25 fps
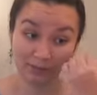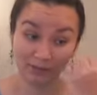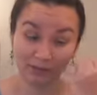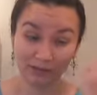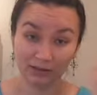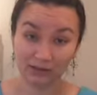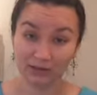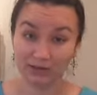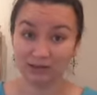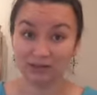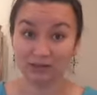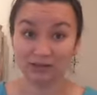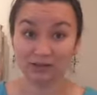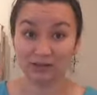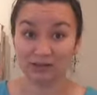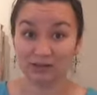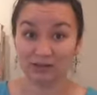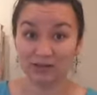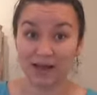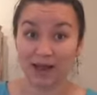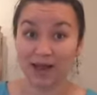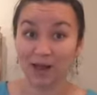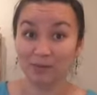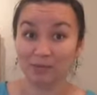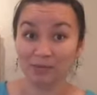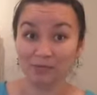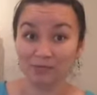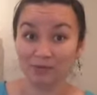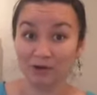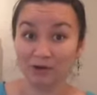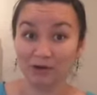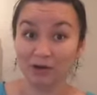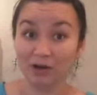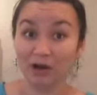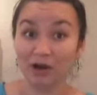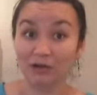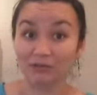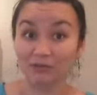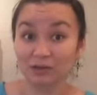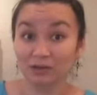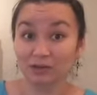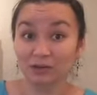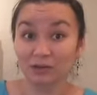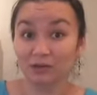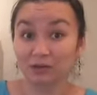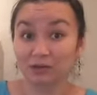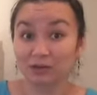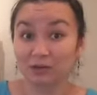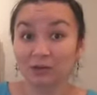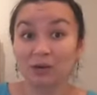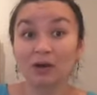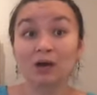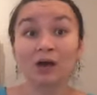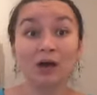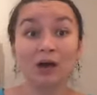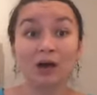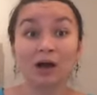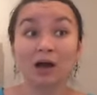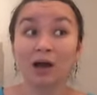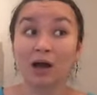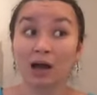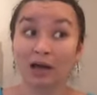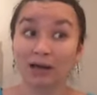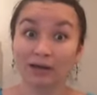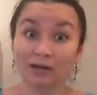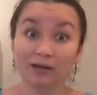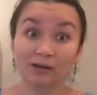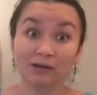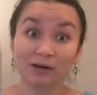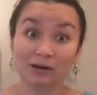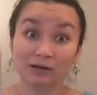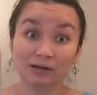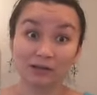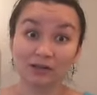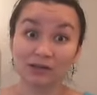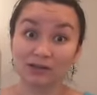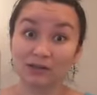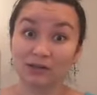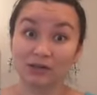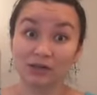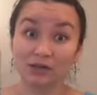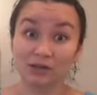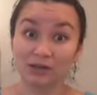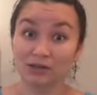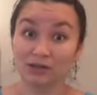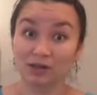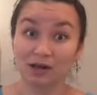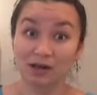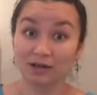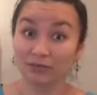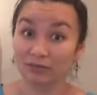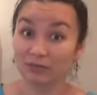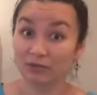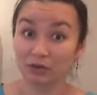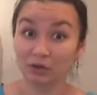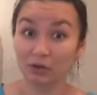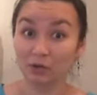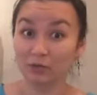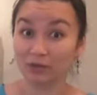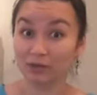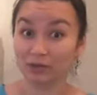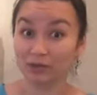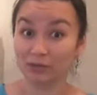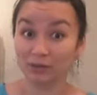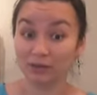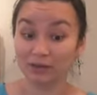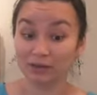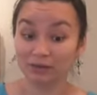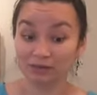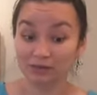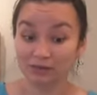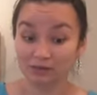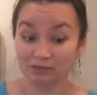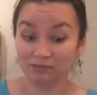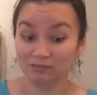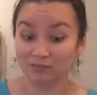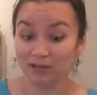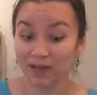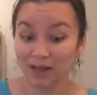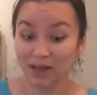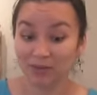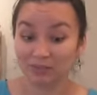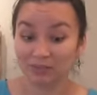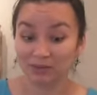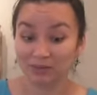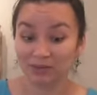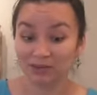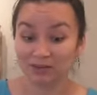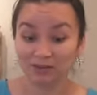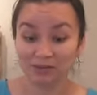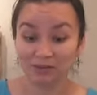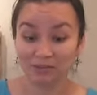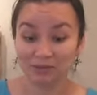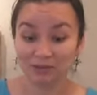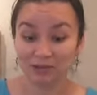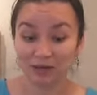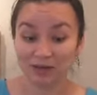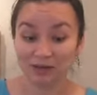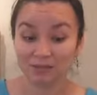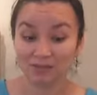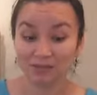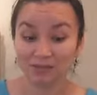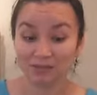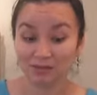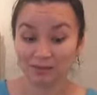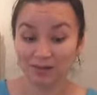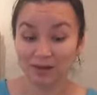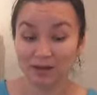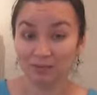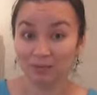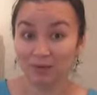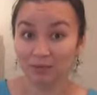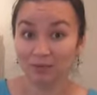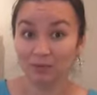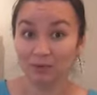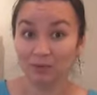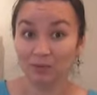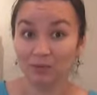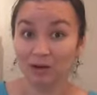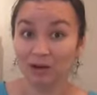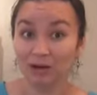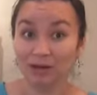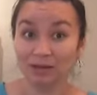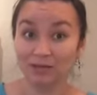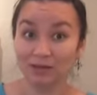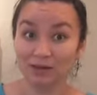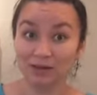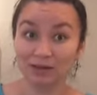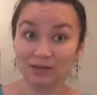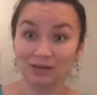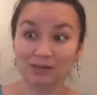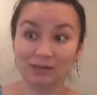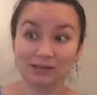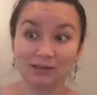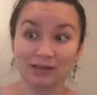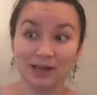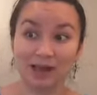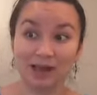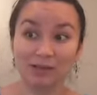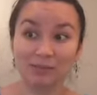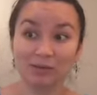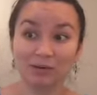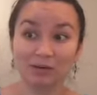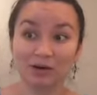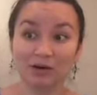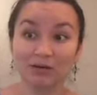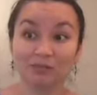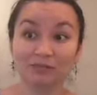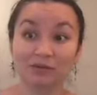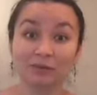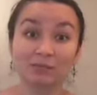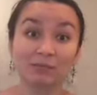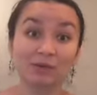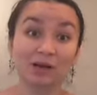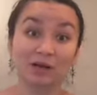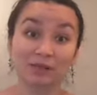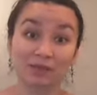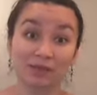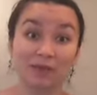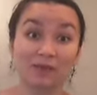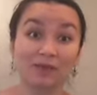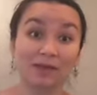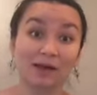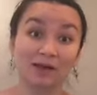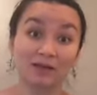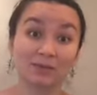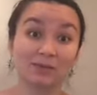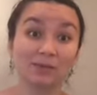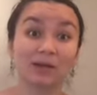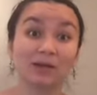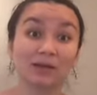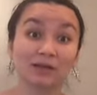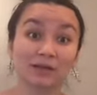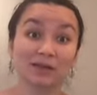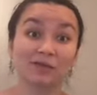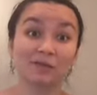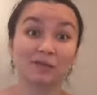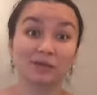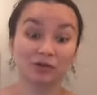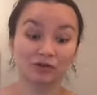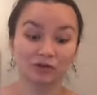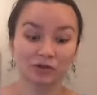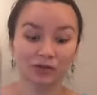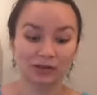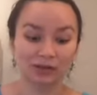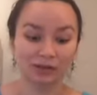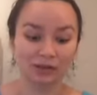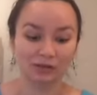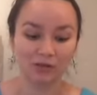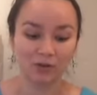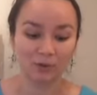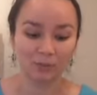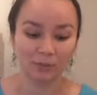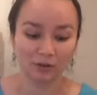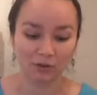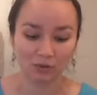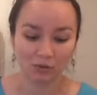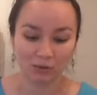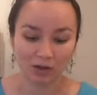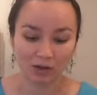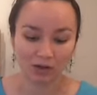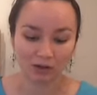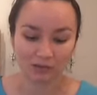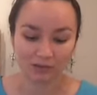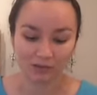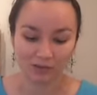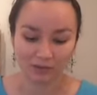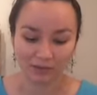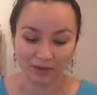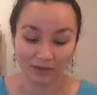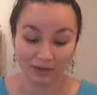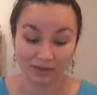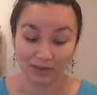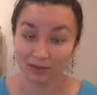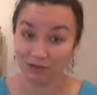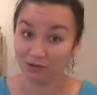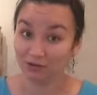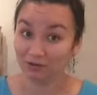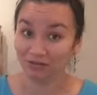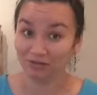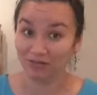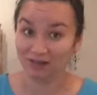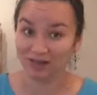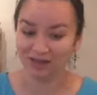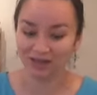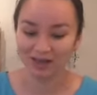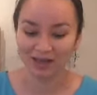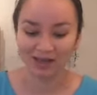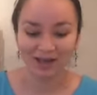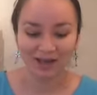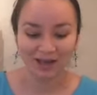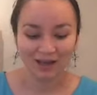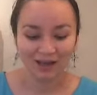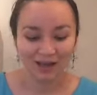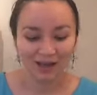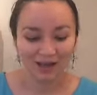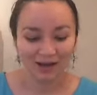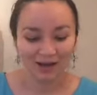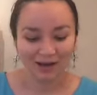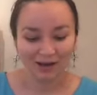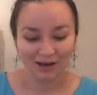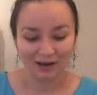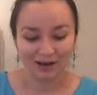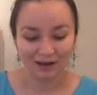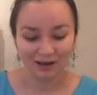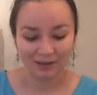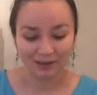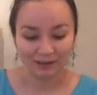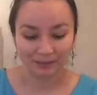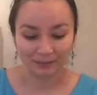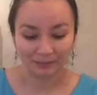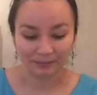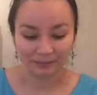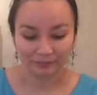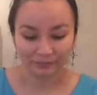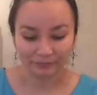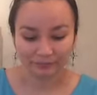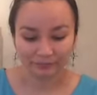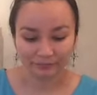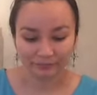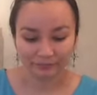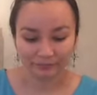it still doesn't happen very often, although I could honestly just not even notice when it's happening sometimes, so that might be why I think it doesn't happen often. But I think that's because I've been drinking so much water, so that's a good thing. Update